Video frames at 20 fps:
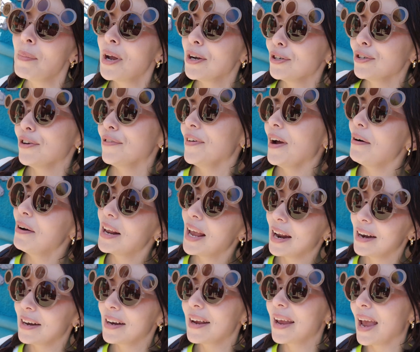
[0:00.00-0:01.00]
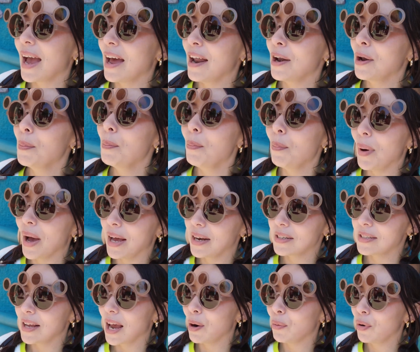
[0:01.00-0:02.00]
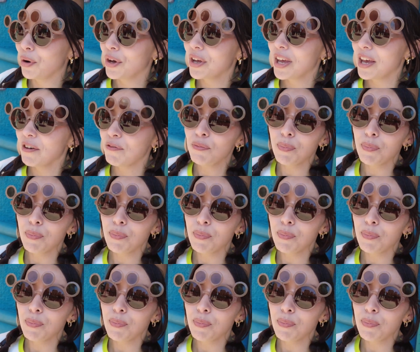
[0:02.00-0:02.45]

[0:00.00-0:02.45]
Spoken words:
not sure if I would get it again, but I will give